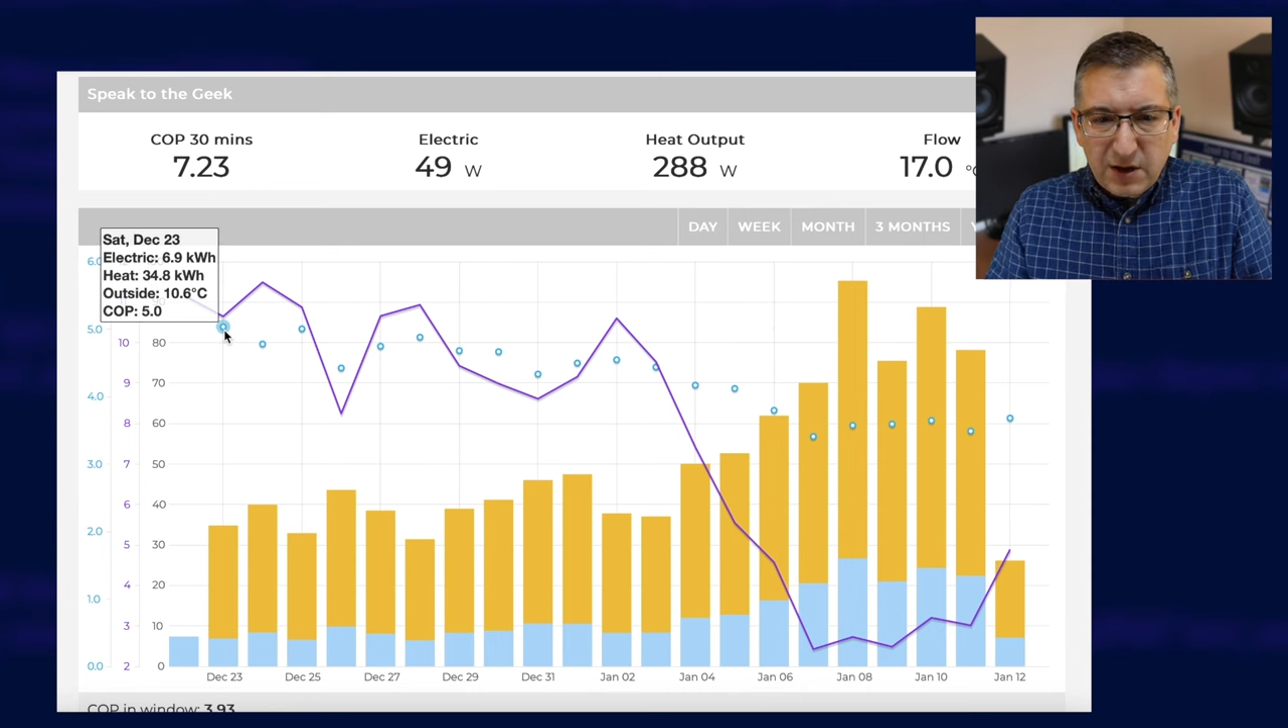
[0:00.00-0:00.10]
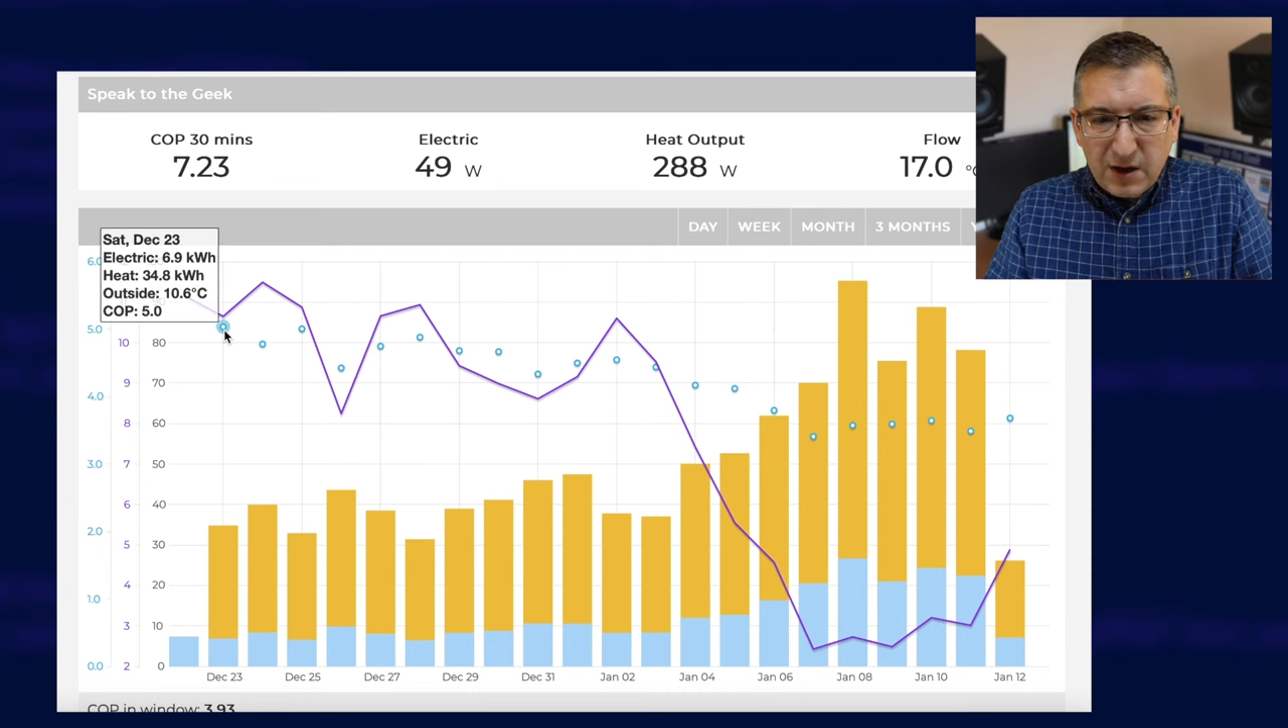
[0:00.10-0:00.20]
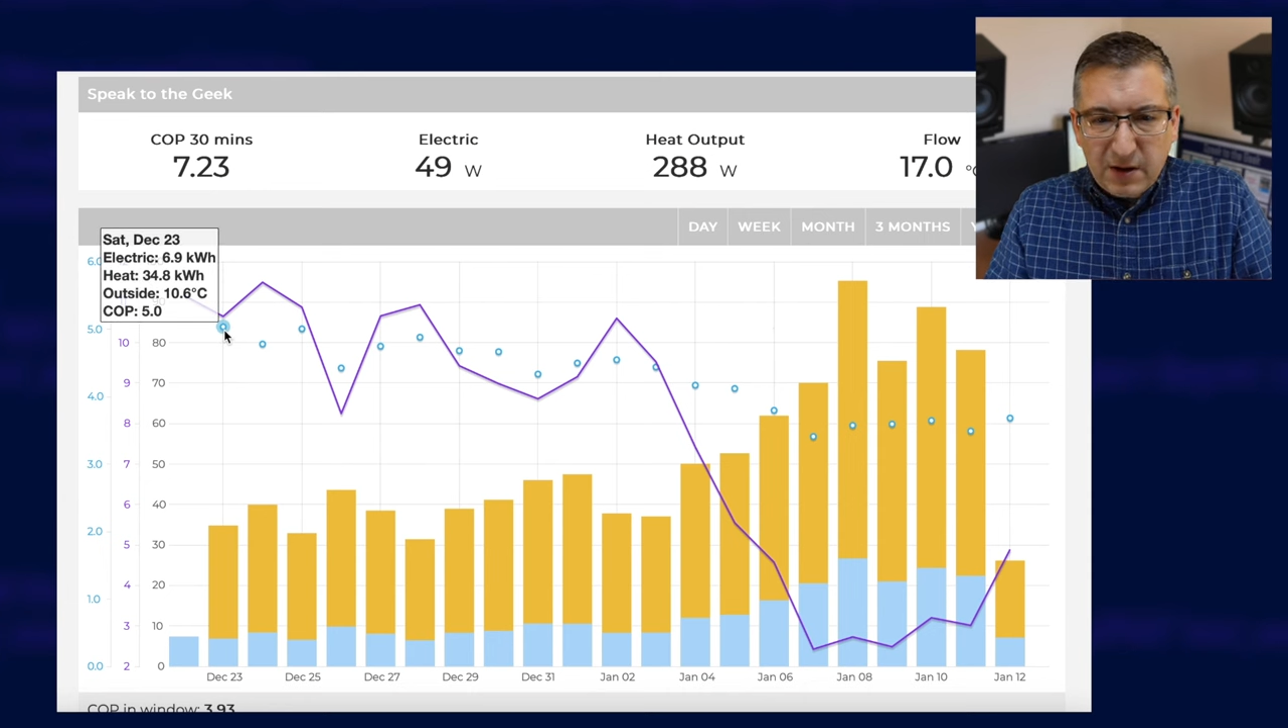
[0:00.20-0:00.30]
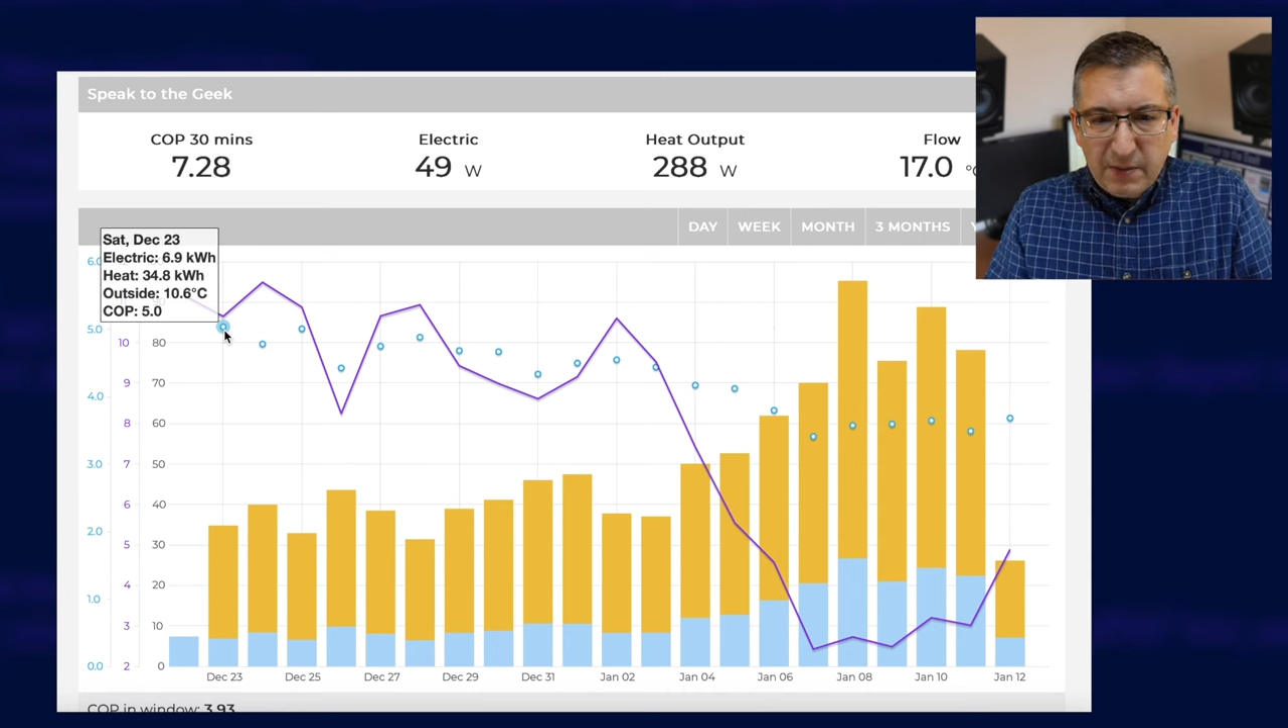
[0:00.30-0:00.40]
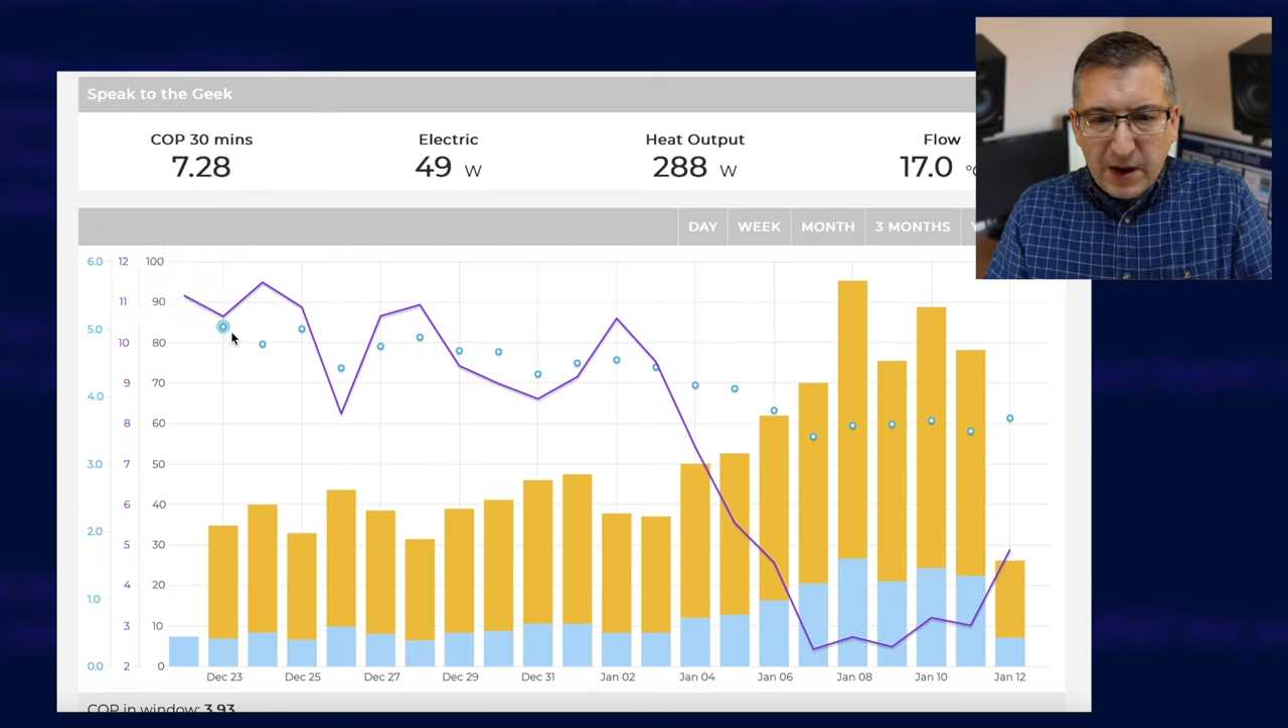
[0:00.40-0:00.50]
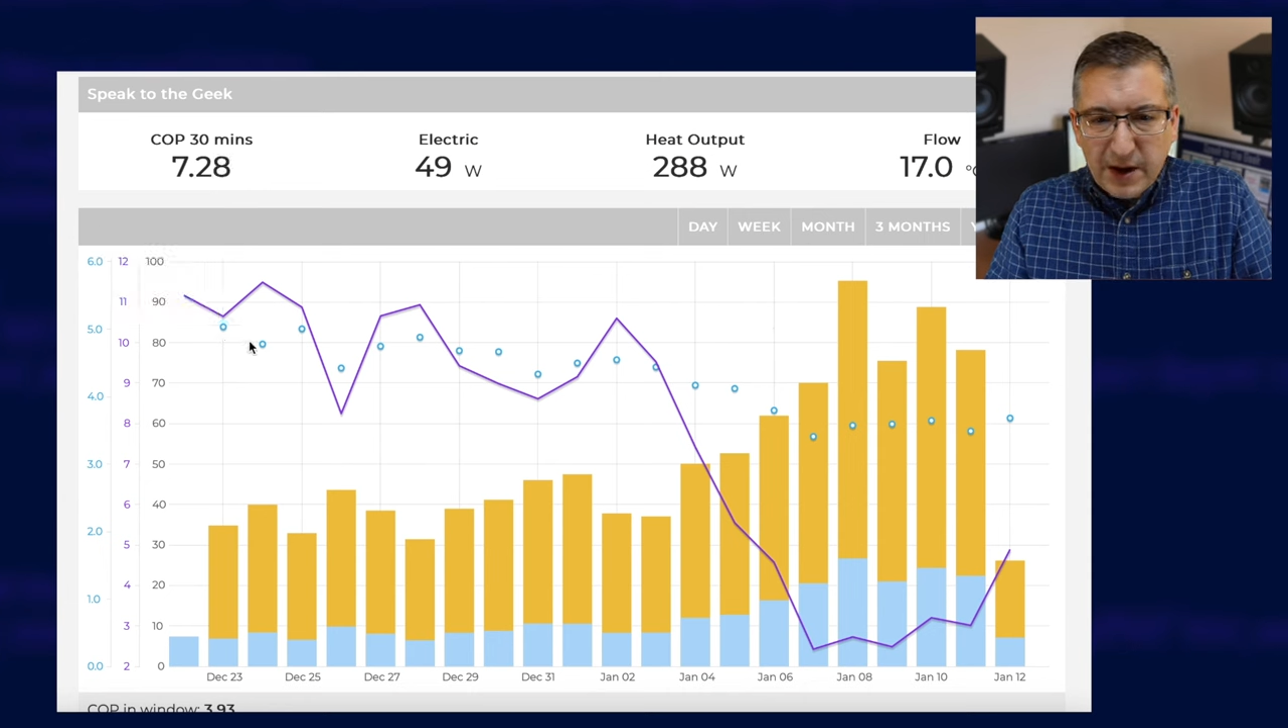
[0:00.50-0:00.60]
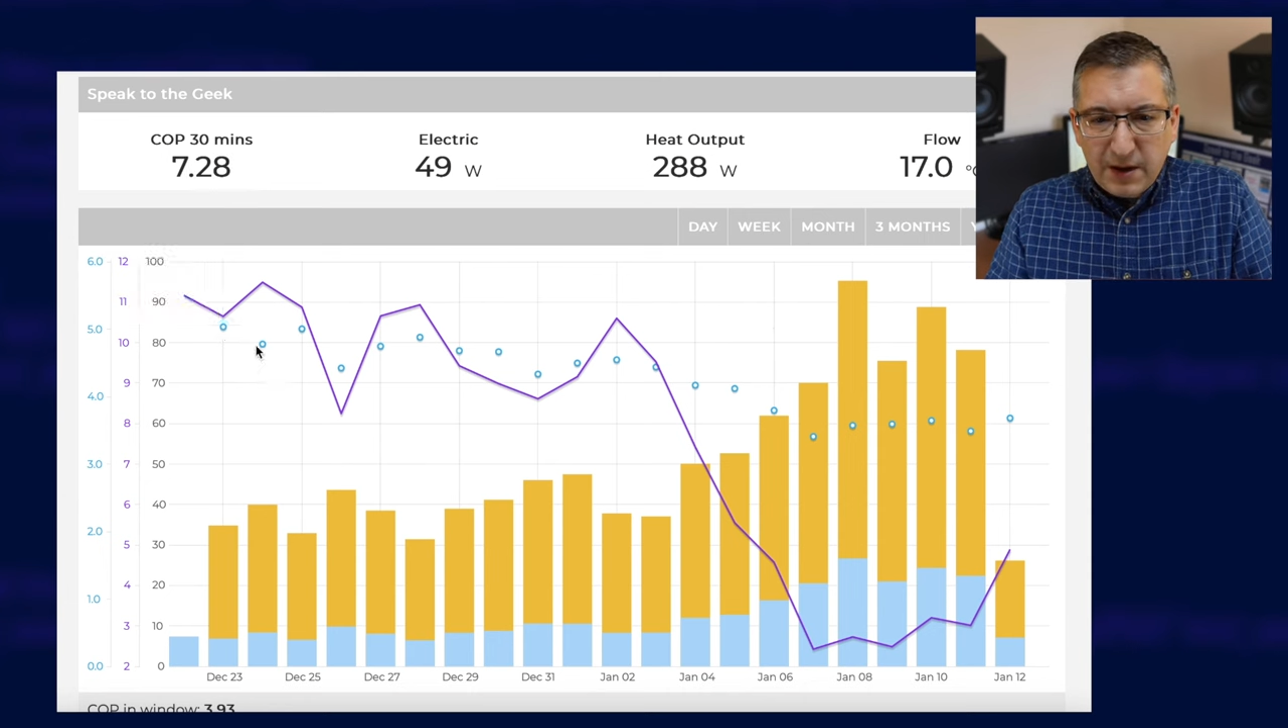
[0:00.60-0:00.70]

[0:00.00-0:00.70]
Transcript: are my